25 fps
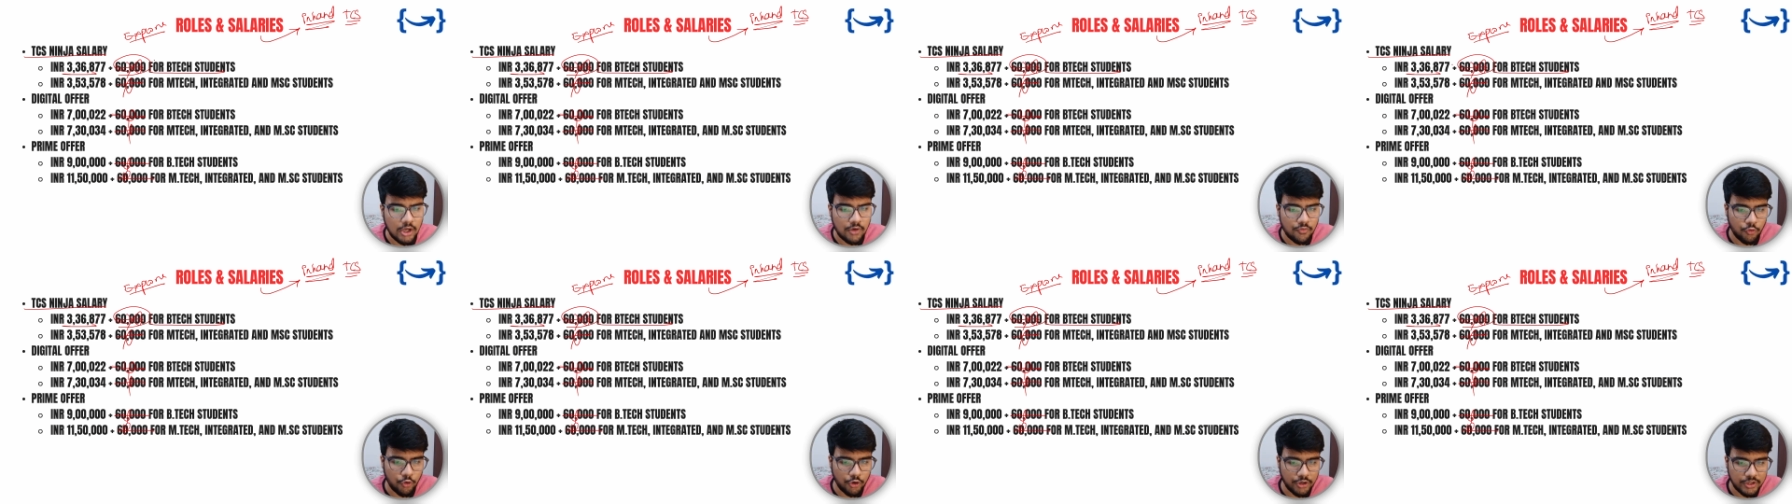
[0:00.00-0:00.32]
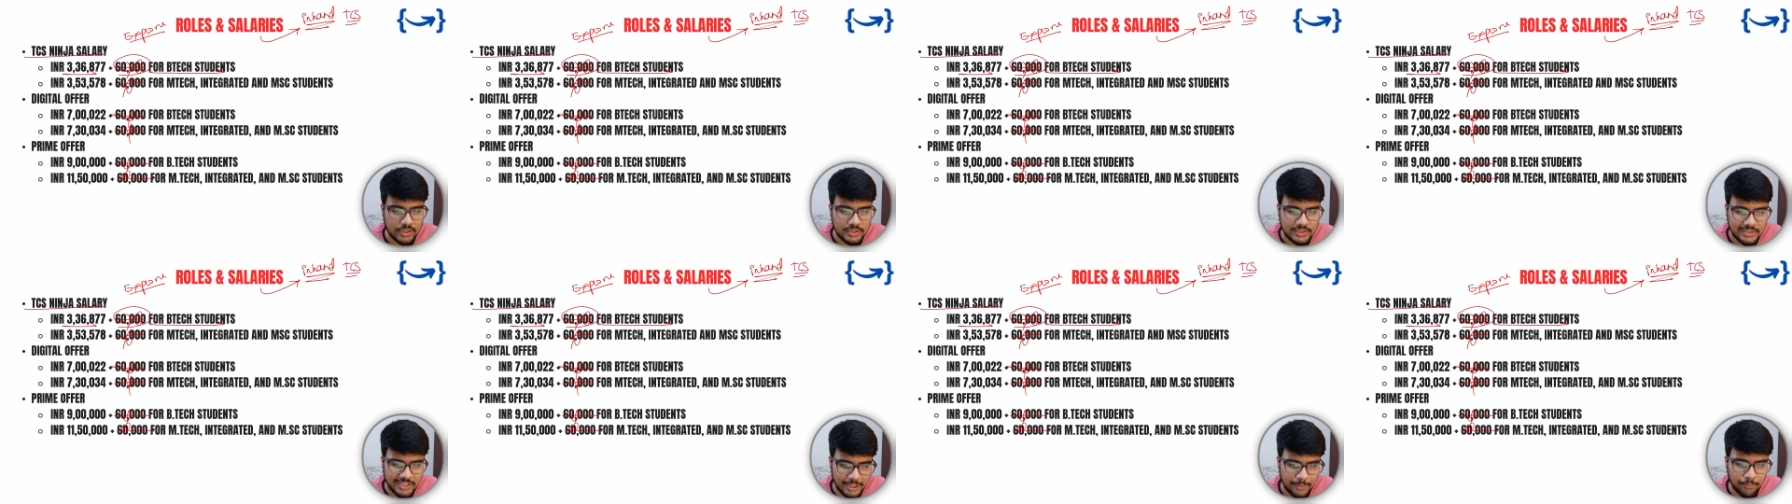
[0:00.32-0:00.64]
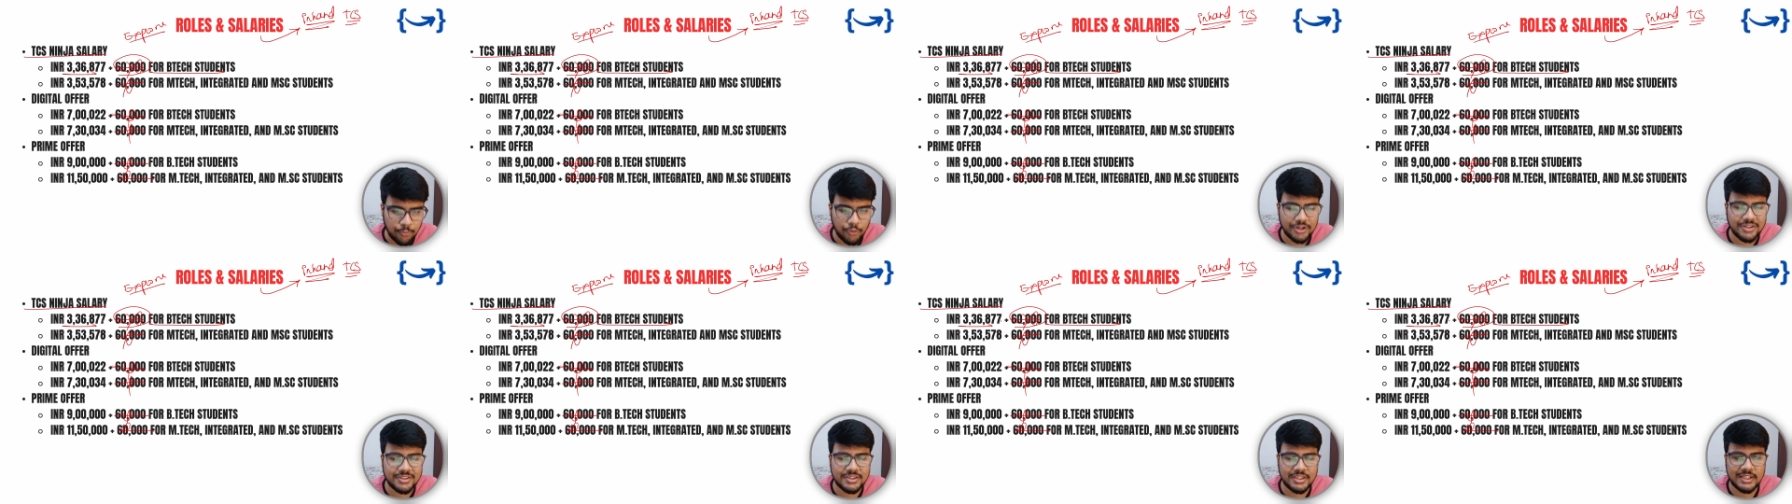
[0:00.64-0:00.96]
For
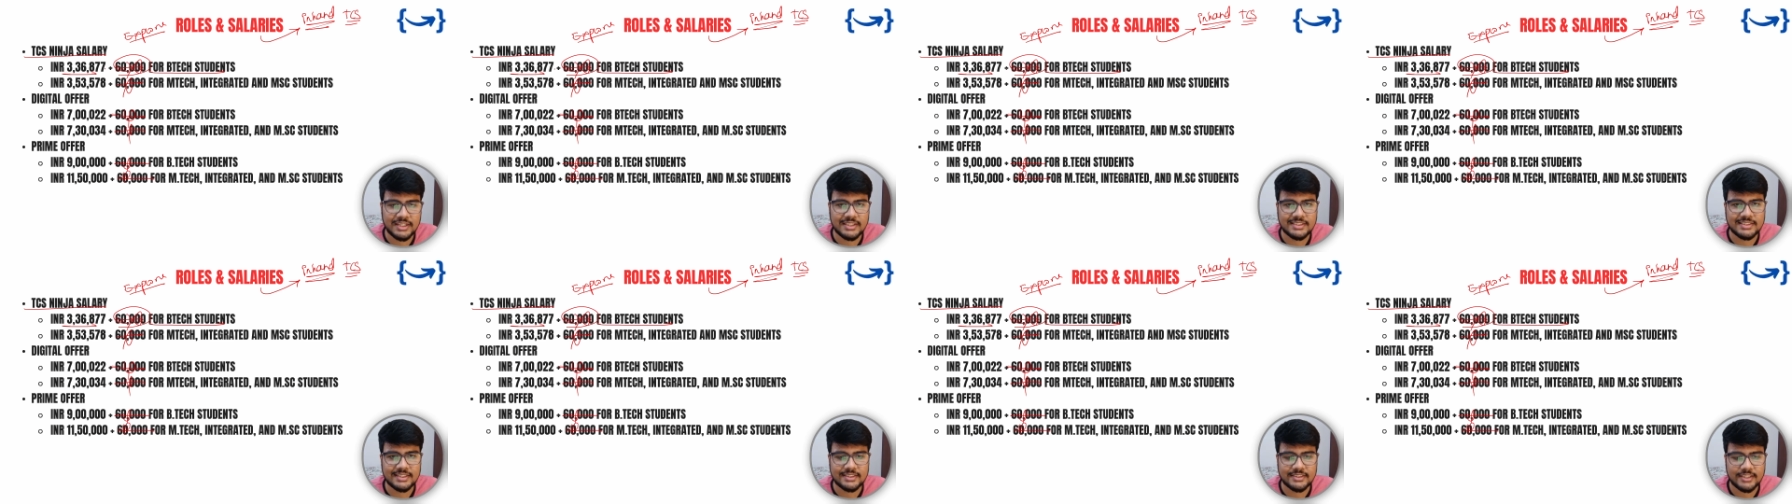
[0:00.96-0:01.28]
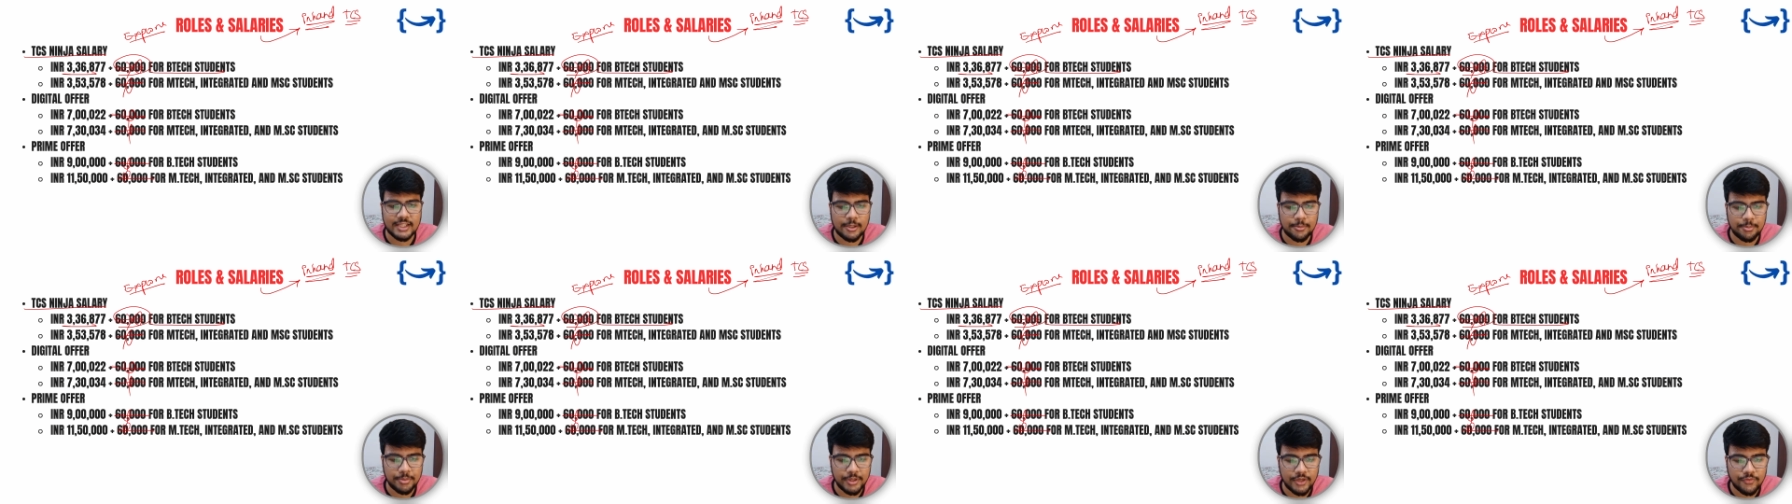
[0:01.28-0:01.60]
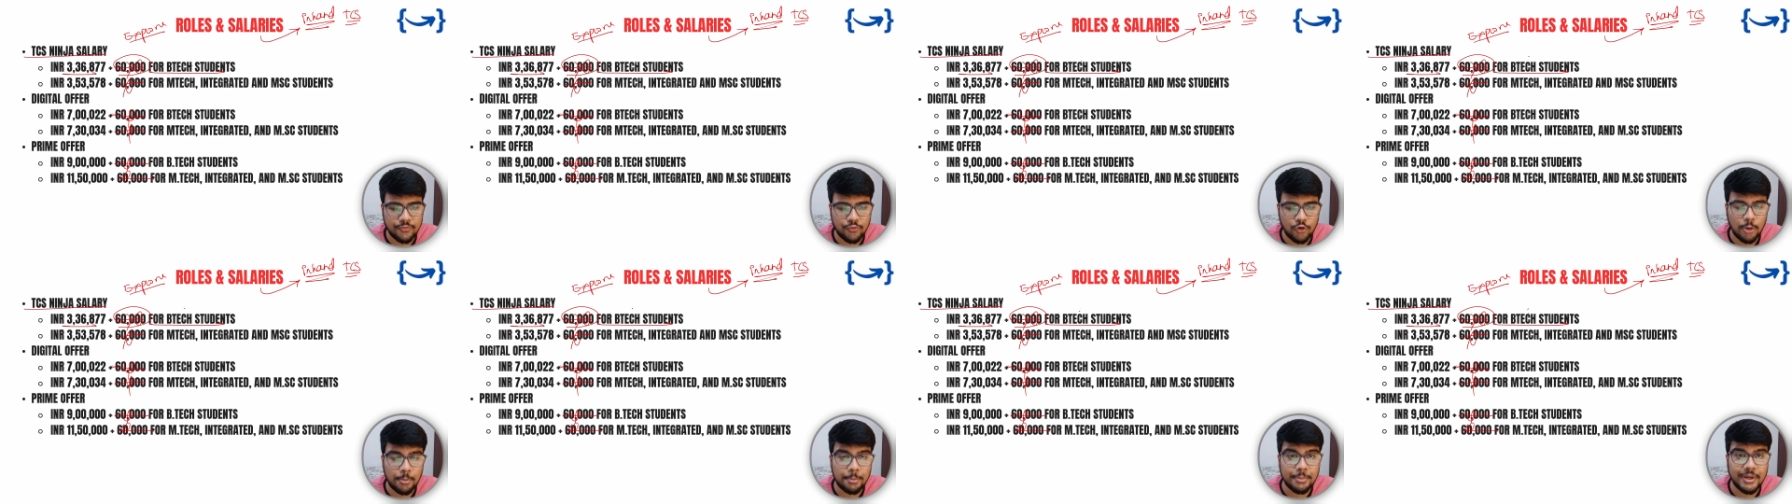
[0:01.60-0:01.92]
3.36
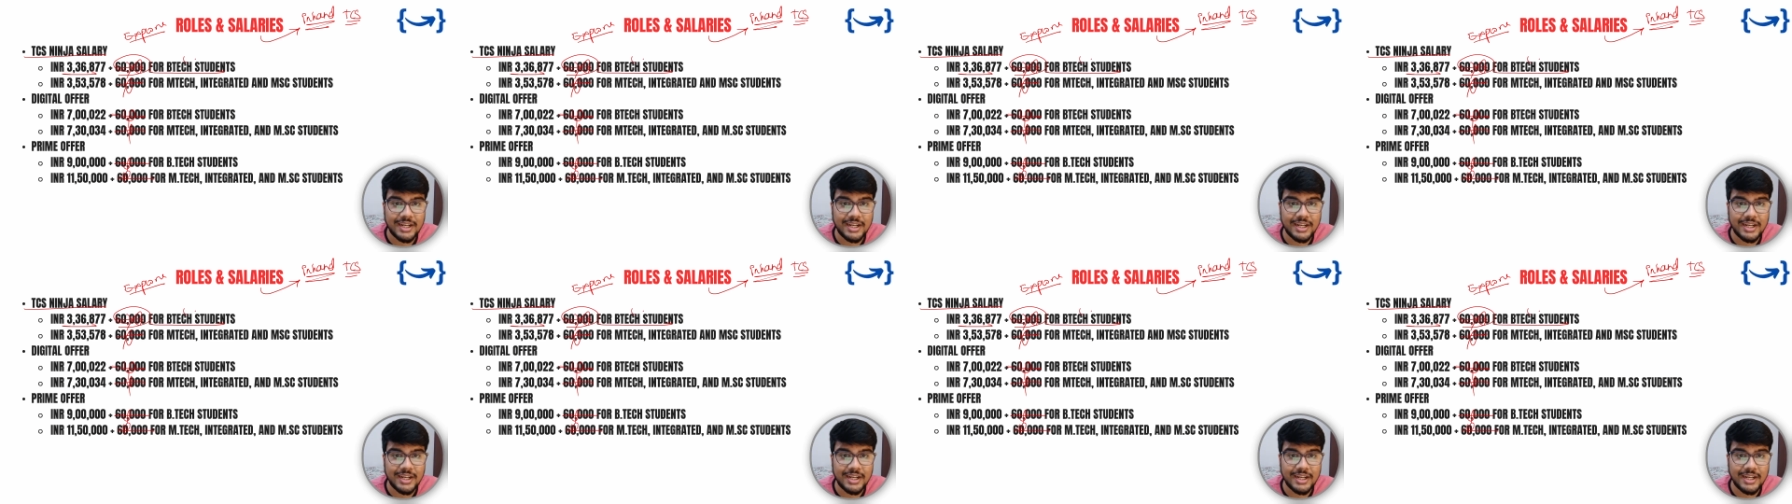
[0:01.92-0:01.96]
LPA for